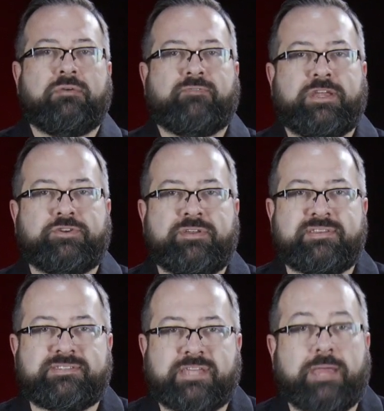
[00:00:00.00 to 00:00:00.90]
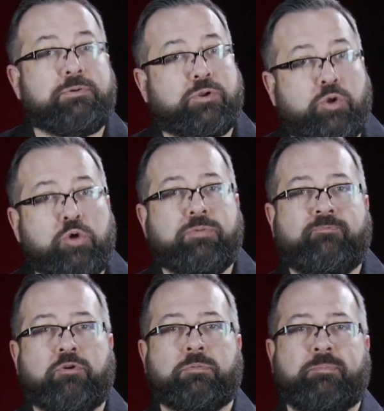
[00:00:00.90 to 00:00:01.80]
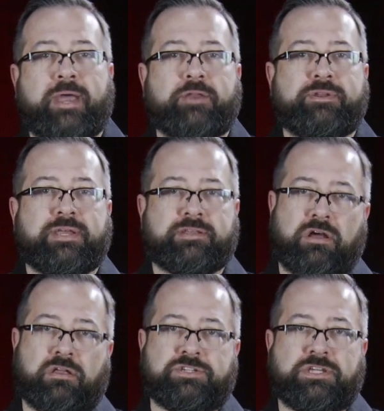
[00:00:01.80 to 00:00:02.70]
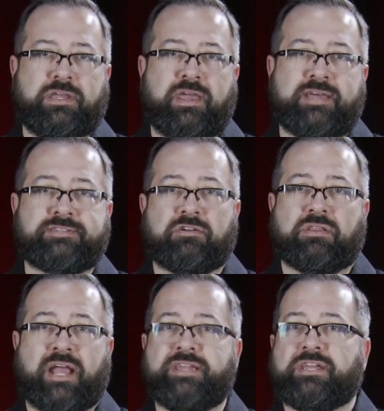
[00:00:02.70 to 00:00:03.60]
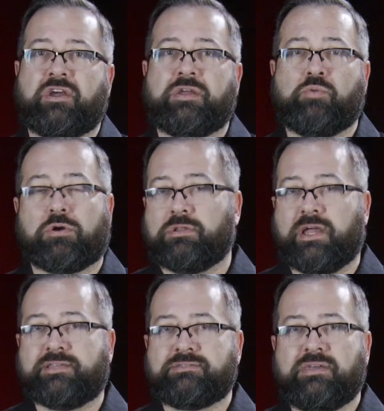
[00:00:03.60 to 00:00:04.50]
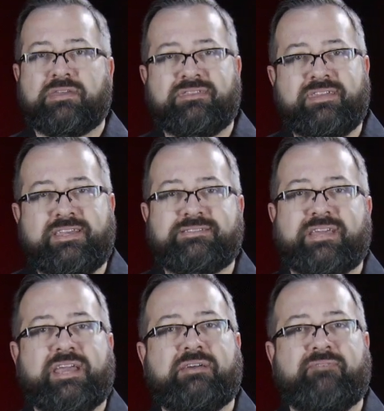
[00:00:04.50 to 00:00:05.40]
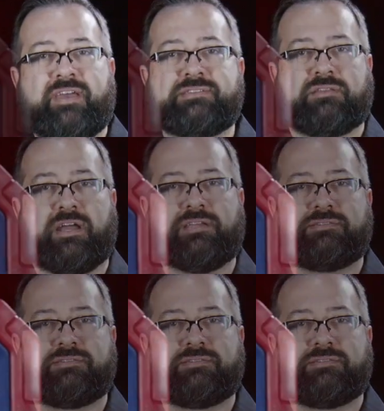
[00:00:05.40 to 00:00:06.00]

Featuring the same Clore Performer battery technology as our Light and Carry work lights, these AFS